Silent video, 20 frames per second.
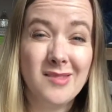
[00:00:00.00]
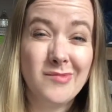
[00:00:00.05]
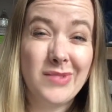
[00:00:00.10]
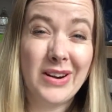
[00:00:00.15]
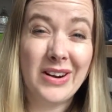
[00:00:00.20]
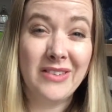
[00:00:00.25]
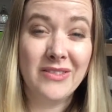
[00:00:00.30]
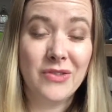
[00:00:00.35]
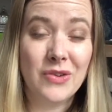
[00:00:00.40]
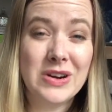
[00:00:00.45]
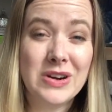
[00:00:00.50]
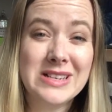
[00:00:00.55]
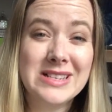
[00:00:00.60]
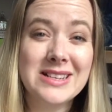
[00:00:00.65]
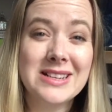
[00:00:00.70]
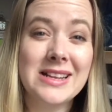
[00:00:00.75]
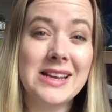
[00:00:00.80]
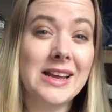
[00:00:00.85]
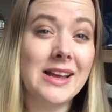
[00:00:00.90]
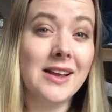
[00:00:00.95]
But
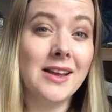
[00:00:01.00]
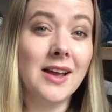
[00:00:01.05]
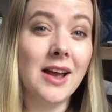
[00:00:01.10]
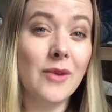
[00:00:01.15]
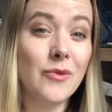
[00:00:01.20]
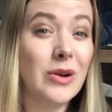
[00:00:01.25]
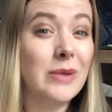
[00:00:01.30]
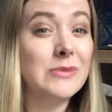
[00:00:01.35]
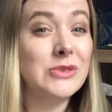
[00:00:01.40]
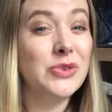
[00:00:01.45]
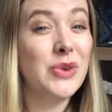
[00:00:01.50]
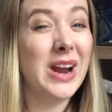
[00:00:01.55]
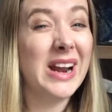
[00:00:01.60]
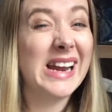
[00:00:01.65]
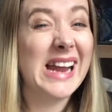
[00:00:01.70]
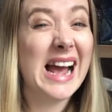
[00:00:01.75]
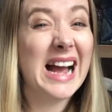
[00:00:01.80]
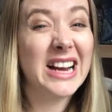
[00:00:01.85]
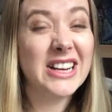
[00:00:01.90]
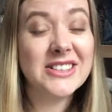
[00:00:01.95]
unfortunately, Rump's
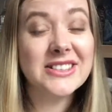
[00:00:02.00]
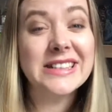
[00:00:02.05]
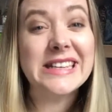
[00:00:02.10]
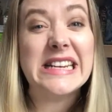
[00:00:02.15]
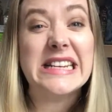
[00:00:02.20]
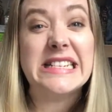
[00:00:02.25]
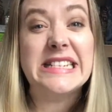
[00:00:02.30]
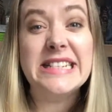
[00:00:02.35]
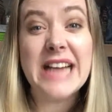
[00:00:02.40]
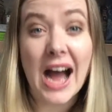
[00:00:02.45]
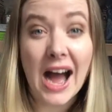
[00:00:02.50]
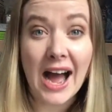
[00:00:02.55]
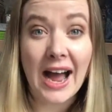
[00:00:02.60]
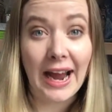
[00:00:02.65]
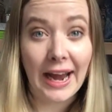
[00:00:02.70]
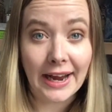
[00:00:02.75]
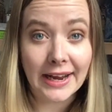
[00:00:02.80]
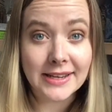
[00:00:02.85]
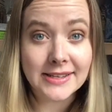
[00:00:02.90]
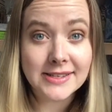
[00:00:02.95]
granny actually
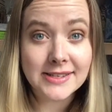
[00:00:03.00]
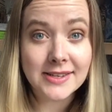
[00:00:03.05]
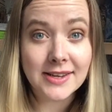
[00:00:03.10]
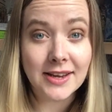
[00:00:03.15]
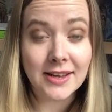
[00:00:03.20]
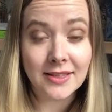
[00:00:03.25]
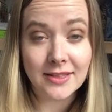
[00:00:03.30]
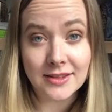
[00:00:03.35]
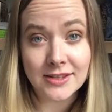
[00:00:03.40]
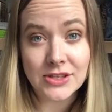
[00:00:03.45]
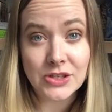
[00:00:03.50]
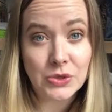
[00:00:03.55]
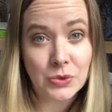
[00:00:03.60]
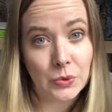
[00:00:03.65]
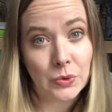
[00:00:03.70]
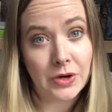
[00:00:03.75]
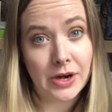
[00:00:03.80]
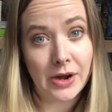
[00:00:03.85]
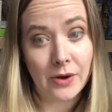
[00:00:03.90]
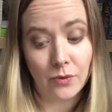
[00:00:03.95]
dies in the
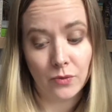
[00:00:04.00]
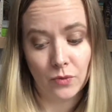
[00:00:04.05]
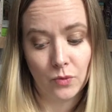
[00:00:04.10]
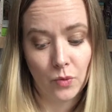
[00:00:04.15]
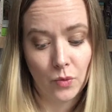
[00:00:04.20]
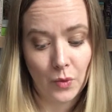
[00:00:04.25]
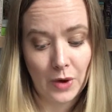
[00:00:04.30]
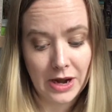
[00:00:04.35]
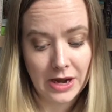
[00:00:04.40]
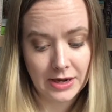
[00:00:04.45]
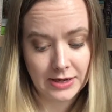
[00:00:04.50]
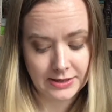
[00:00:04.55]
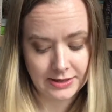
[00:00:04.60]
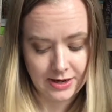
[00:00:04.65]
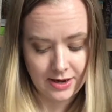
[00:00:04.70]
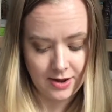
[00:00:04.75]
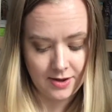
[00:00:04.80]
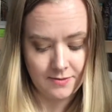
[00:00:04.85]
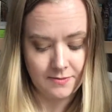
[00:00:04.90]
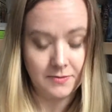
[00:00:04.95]
story quite
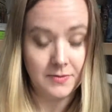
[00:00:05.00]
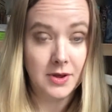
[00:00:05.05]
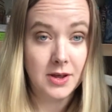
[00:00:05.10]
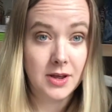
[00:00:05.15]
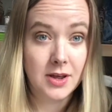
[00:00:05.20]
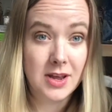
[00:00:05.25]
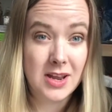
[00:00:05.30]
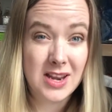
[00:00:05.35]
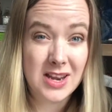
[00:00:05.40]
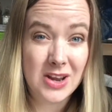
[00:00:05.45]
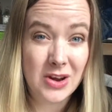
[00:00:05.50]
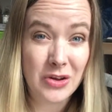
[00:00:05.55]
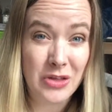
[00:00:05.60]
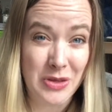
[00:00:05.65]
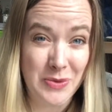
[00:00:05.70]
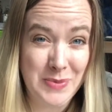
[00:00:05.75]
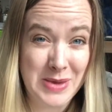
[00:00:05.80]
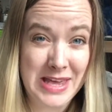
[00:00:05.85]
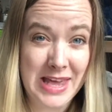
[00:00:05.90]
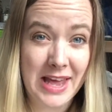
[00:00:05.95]
near
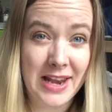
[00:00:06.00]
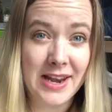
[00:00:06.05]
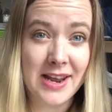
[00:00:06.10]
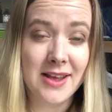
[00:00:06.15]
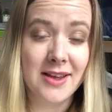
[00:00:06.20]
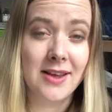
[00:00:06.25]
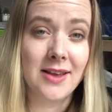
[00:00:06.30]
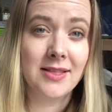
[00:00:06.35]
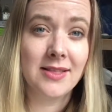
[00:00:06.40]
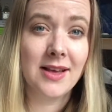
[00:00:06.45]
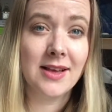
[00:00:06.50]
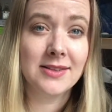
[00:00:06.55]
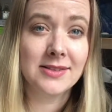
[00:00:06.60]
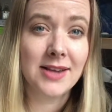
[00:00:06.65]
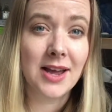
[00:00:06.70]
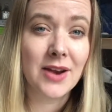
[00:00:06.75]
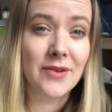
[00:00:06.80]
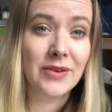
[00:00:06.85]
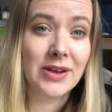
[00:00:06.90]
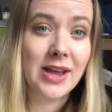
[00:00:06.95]
the beginning, and that's
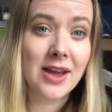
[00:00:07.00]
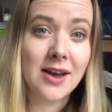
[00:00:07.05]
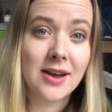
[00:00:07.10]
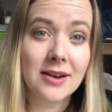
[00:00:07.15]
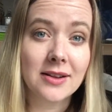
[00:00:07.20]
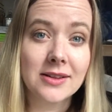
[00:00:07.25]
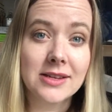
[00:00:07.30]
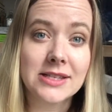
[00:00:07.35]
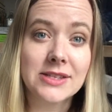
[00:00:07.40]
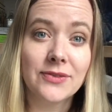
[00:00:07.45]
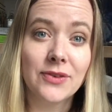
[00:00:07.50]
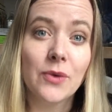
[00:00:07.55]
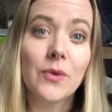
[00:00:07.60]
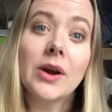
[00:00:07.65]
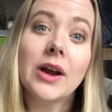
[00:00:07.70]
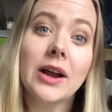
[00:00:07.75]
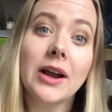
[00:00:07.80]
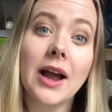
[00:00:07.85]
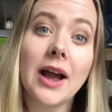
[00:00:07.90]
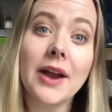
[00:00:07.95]
kind of a catalyst for
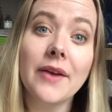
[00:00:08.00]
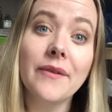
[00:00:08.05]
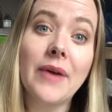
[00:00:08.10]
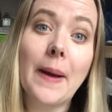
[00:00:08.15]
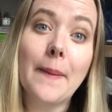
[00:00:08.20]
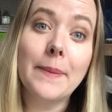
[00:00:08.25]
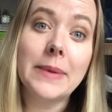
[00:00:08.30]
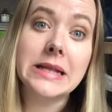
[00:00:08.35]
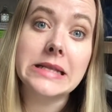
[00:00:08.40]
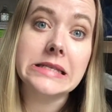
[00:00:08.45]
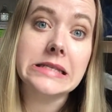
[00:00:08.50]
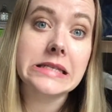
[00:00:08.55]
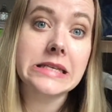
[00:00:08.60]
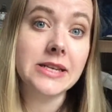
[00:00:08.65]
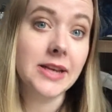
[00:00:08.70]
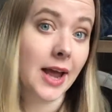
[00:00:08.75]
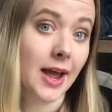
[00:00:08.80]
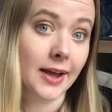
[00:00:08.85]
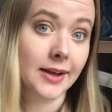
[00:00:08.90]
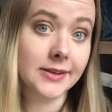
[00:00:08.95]
what kind of happens
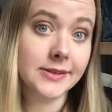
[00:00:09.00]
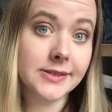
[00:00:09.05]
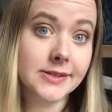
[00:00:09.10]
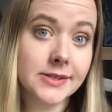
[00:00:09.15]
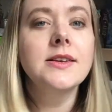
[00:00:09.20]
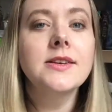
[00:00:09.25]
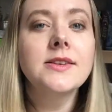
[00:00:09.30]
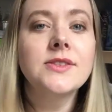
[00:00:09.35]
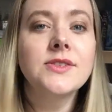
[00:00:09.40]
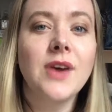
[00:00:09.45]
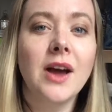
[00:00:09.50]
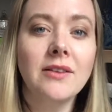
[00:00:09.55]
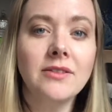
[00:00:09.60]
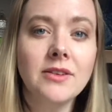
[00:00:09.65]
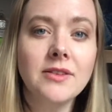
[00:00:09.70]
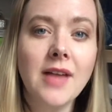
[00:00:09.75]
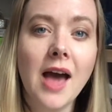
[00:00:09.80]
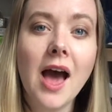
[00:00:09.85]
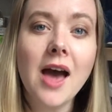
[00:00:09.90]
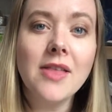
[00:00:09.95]
next. So
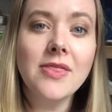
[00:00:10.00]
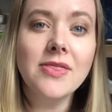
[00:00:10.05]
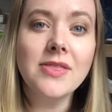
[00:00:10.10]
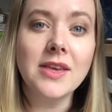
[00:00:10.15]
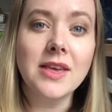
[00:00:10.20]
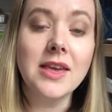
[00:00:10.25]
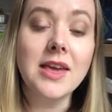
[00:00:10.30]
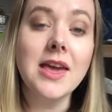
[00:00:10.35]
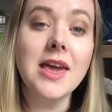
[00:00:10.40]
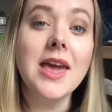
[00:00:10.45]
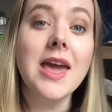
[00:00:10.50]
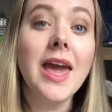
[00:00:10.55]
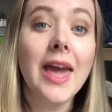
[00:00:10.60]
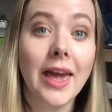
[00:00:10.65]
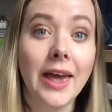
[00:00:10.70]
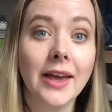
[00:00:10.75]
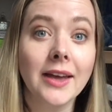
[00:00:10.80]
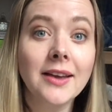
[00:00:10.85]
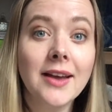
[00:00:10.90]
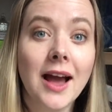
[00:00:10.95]
after that, the
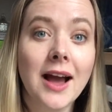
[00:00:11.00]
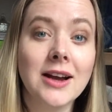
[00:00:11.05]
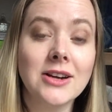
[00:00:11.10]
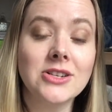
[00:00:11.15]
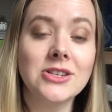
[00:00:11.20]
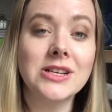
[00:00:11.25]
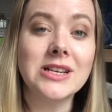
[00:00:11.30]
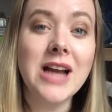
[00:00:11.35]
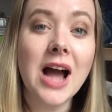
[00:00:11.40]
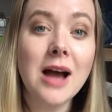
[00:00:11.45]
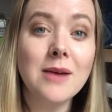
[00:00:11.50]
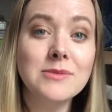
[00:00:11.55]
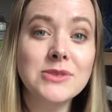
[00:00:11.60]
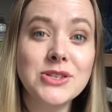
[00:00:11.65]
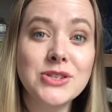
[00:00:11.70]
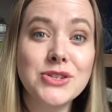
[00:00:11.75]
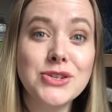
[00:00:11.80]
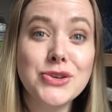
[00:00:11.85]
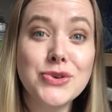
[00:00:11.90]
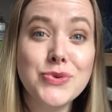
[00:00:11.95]
king actually
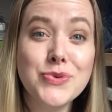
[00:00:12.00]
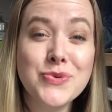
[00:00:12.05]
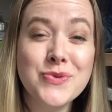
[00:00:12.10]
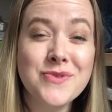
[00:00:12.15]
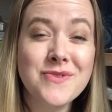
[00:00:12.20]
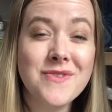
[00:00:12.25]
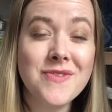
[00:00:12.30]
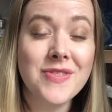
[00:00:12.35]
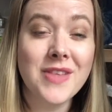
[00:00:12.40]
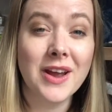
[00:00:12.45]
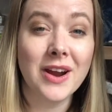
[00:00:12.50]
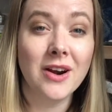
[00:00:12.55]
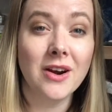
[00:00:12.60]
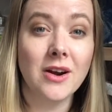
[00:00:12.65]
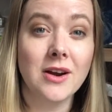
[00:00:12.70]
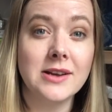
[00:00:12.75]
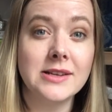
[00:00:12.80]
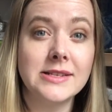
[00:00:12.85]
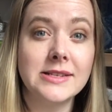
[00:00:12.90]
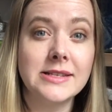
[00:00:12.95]
comes to
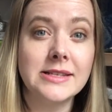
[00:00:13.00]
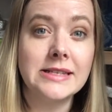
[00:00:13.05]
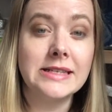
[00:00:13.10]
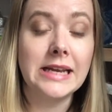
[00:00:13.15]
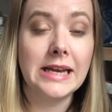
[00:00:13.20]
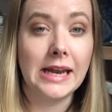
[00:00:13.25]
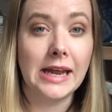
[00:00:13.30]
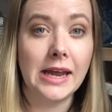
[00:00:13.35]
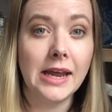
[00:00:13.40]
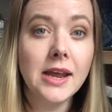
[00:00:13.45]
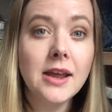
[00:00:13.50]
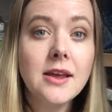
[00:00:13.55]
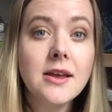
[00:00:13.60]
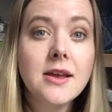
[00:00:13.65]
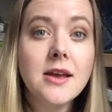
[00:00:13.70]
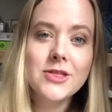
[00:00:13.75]
their city.